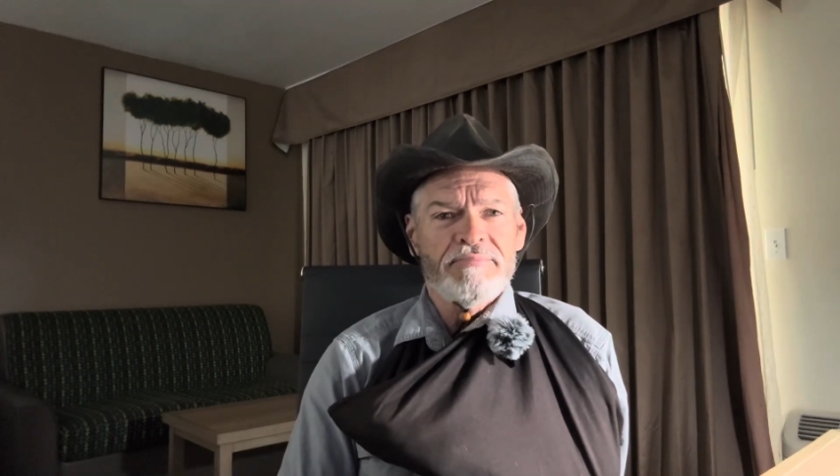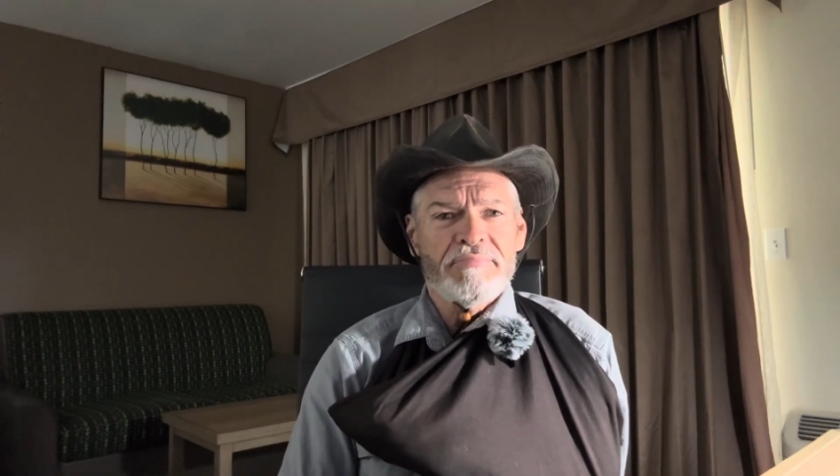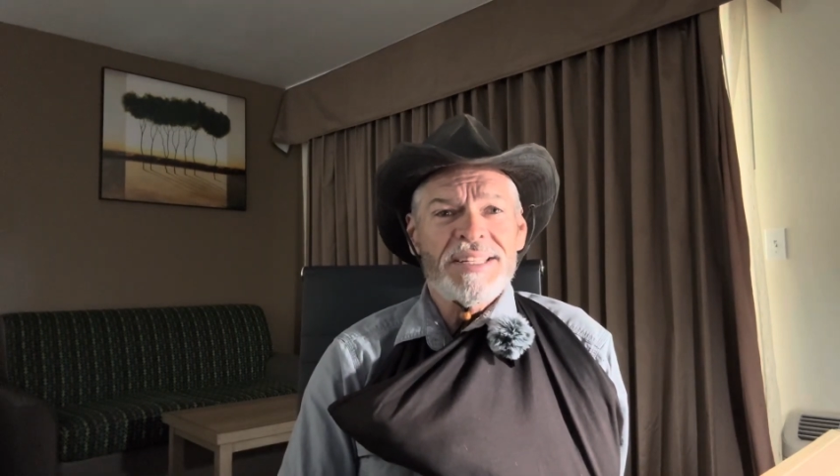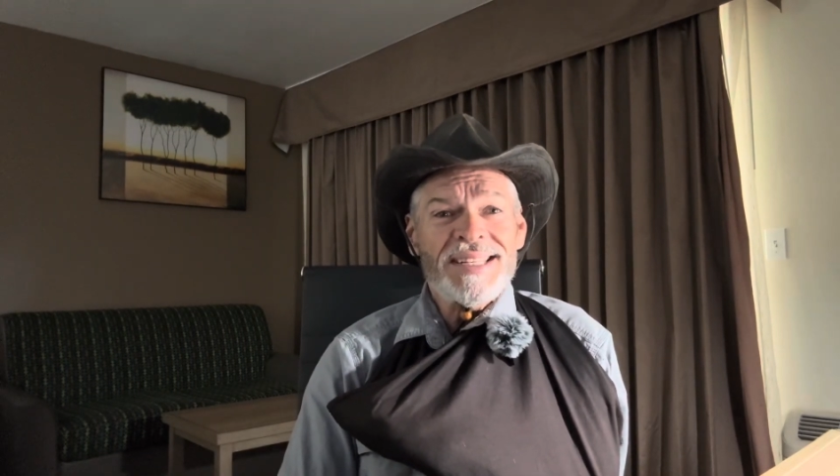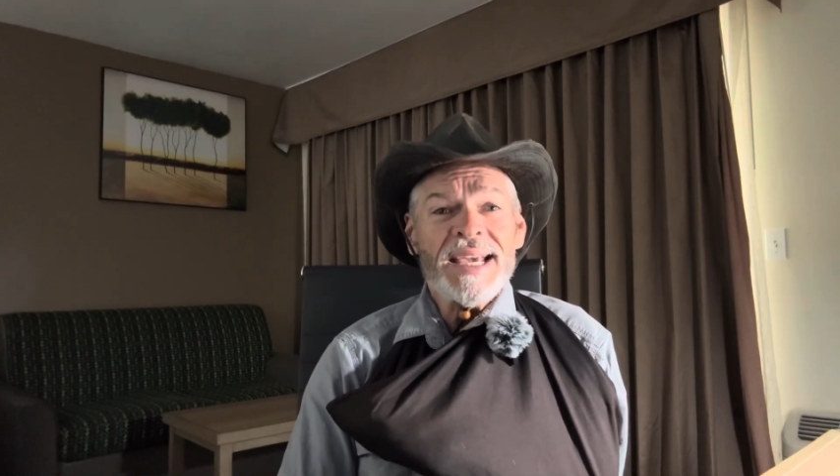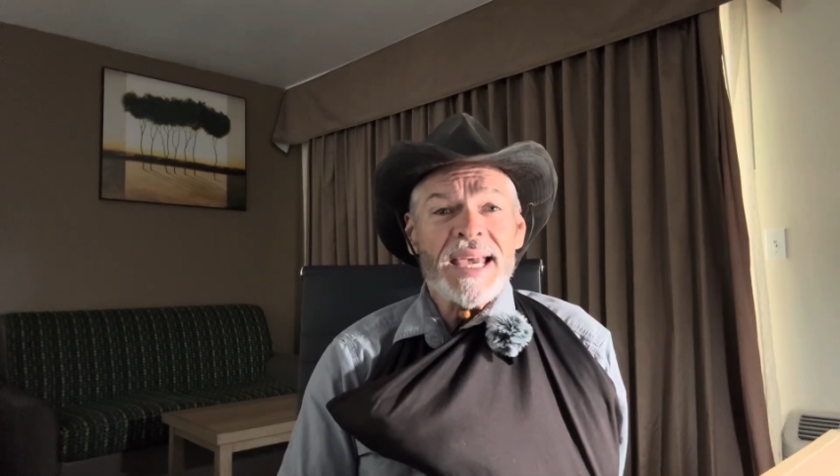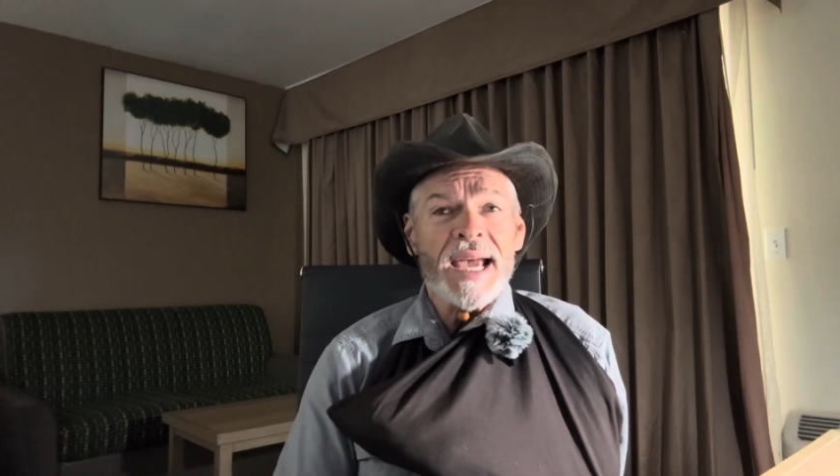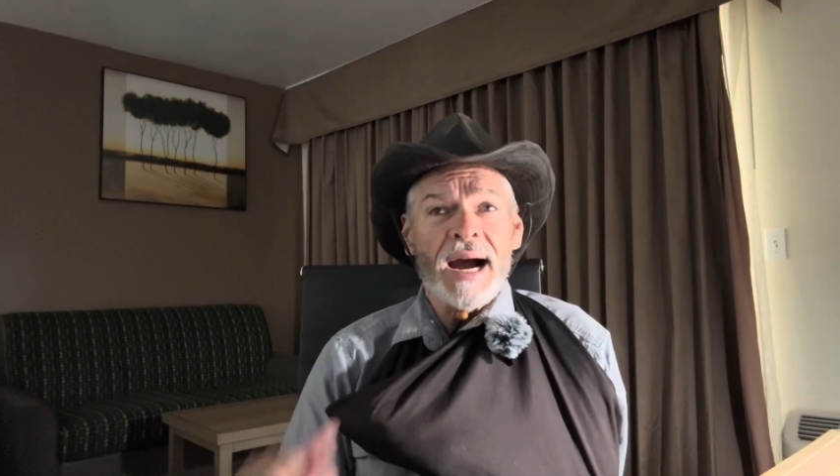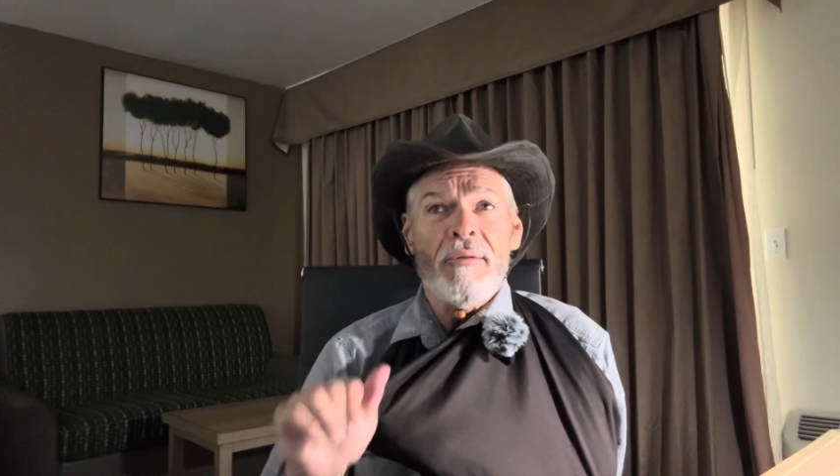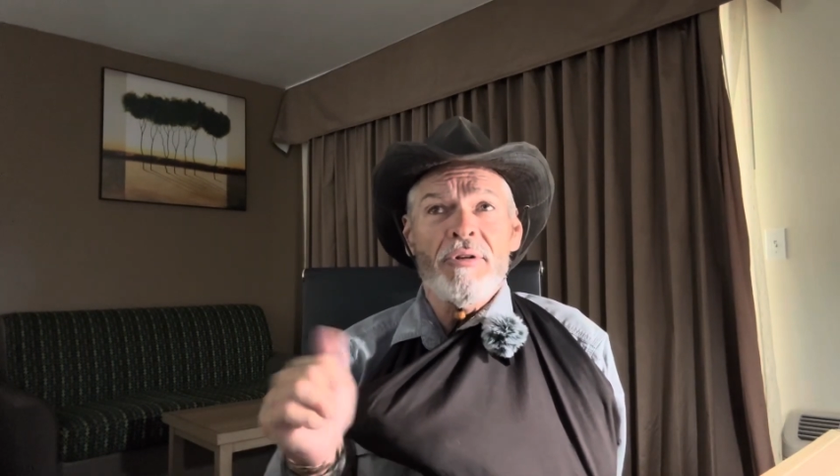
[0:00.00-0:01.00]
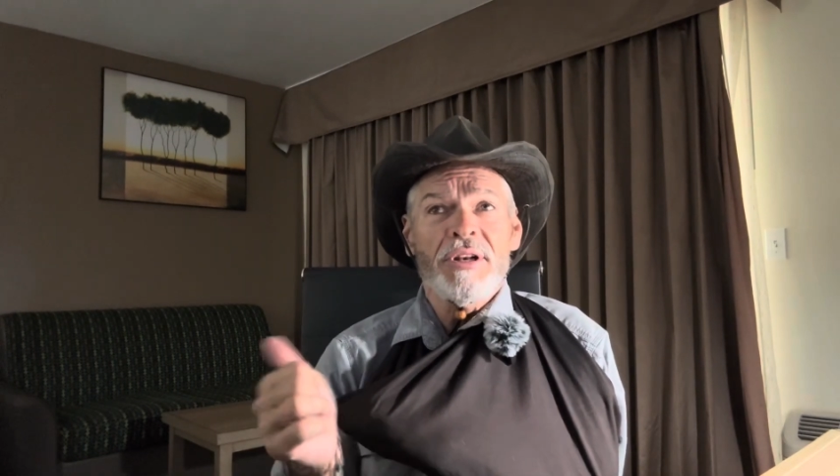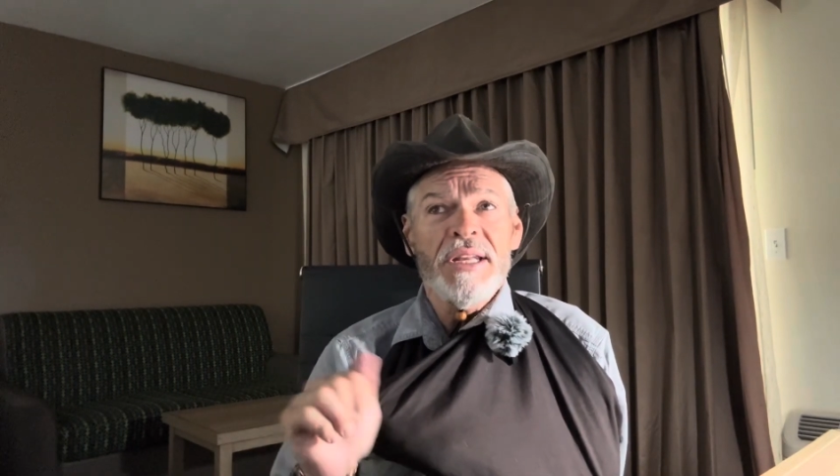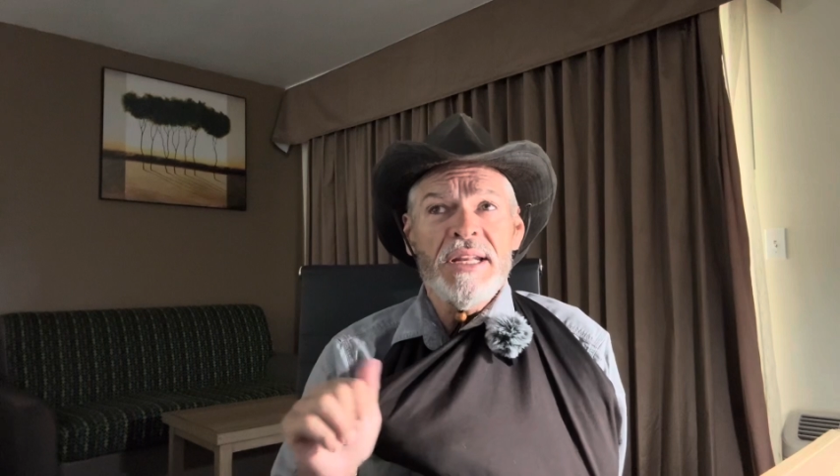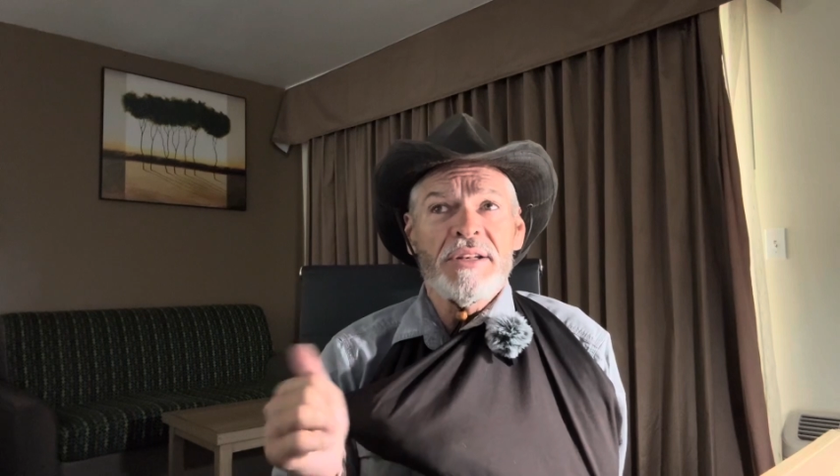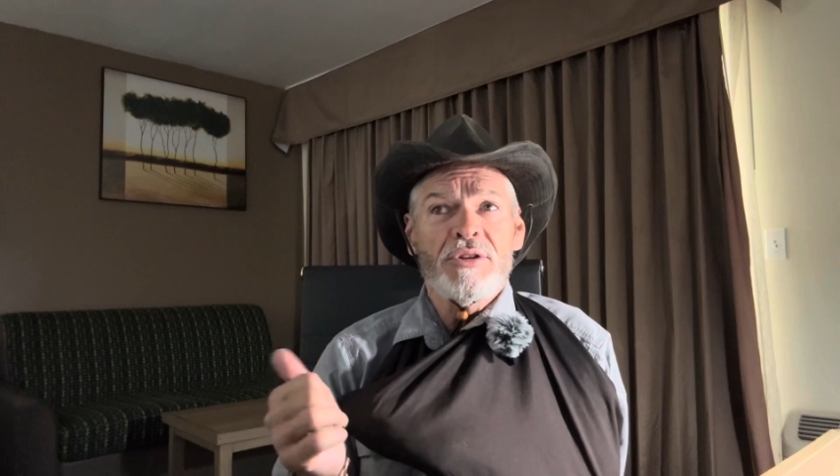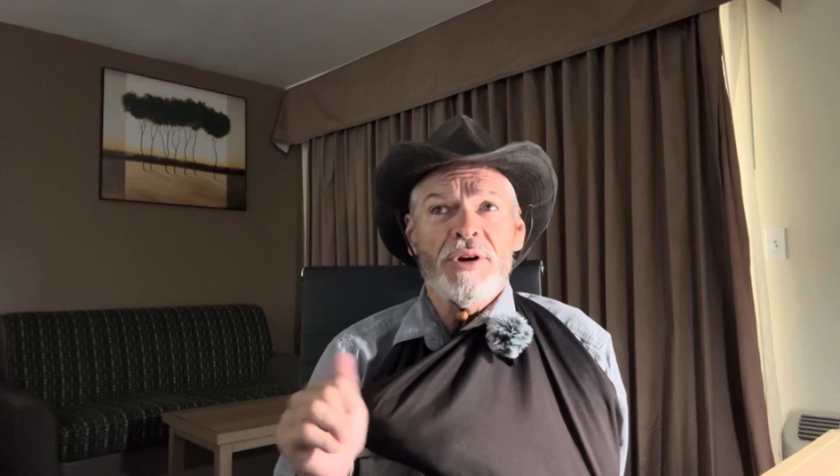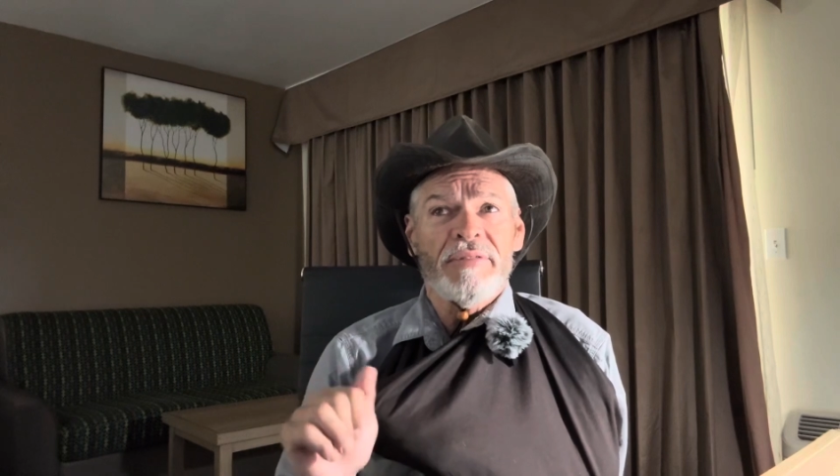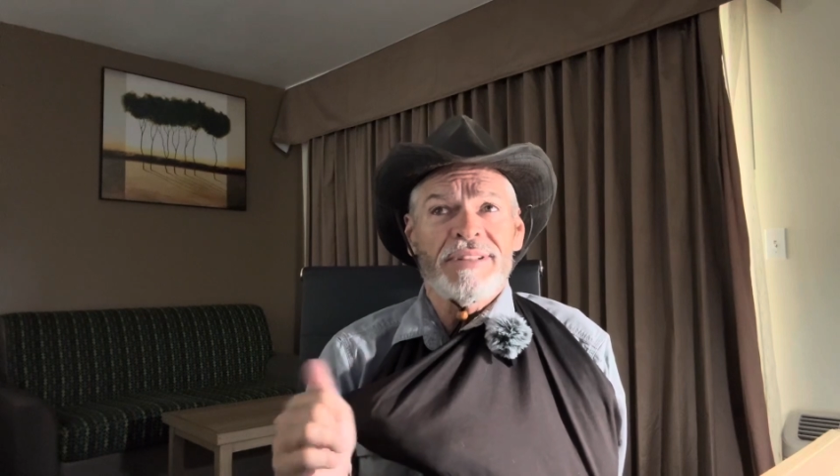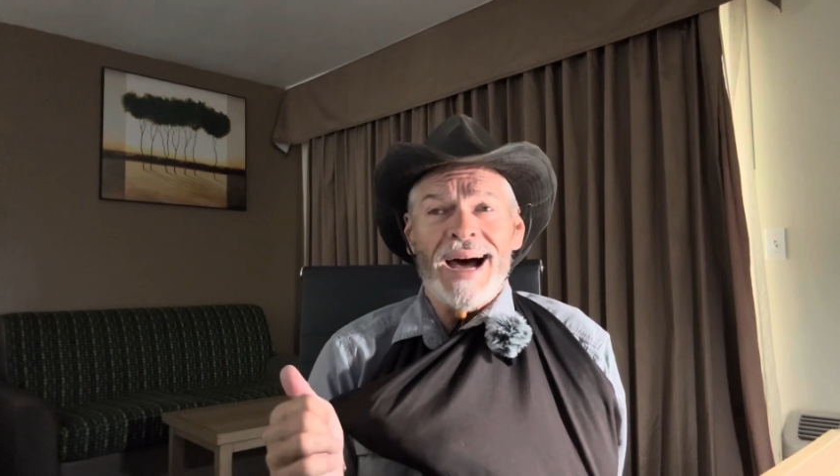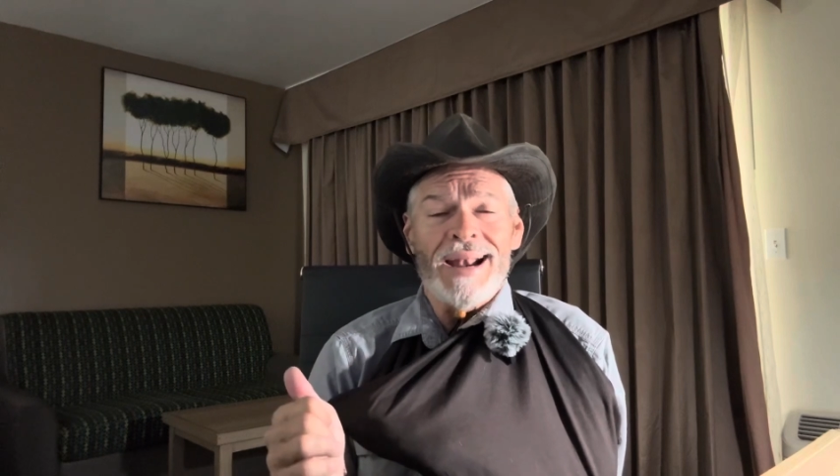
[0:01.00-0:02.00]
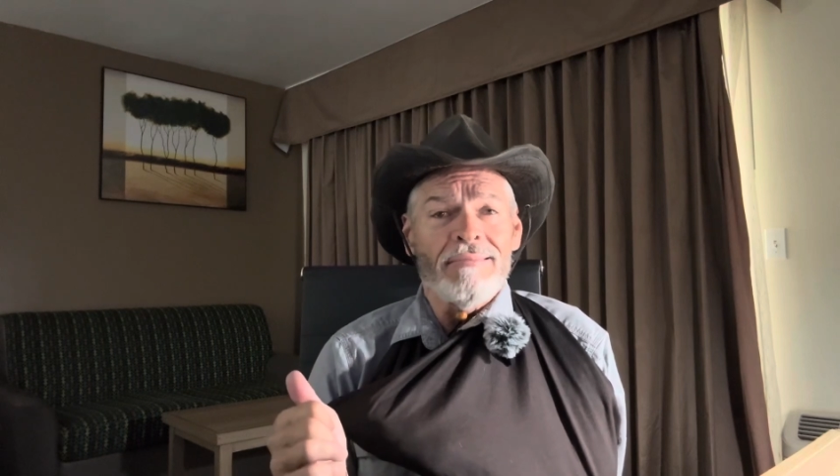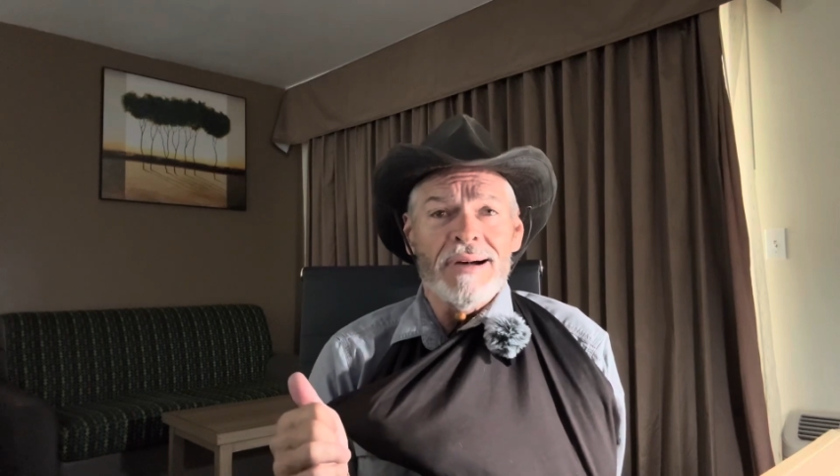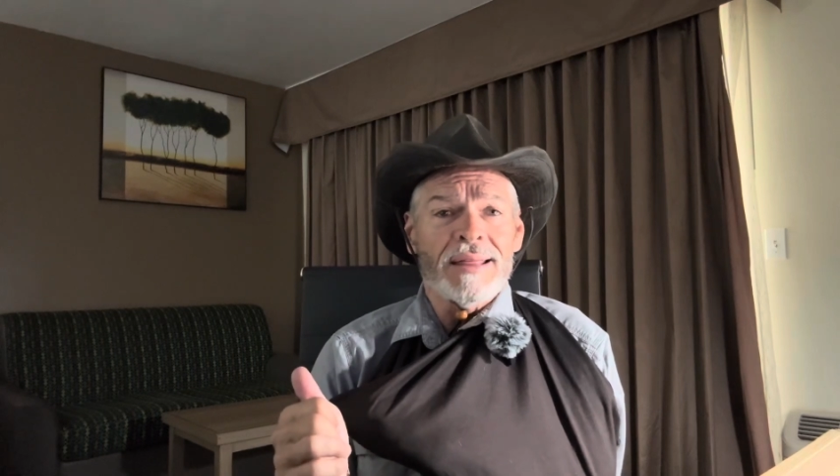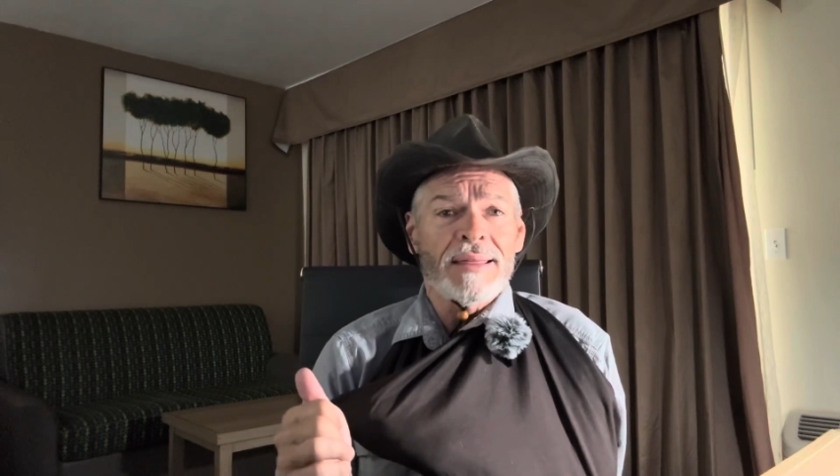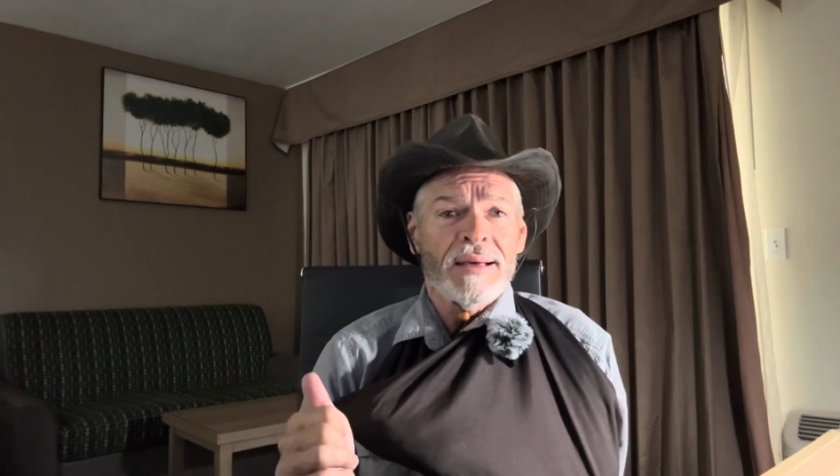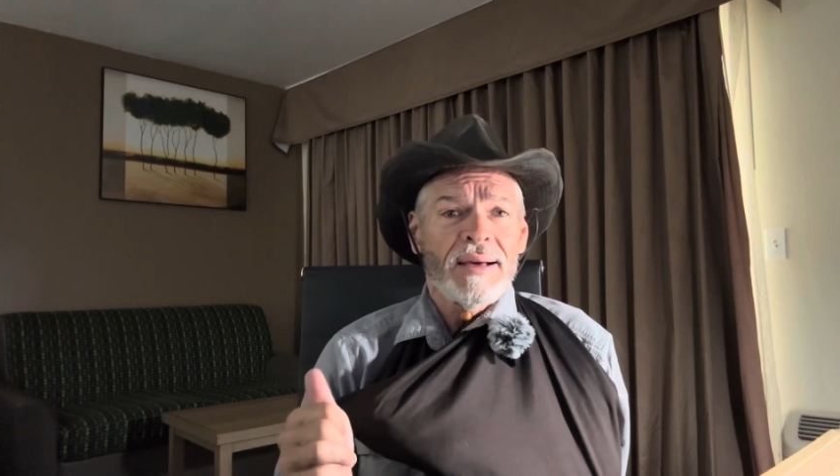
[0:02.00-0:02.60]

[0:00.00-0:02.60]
sticking I would needed to have done with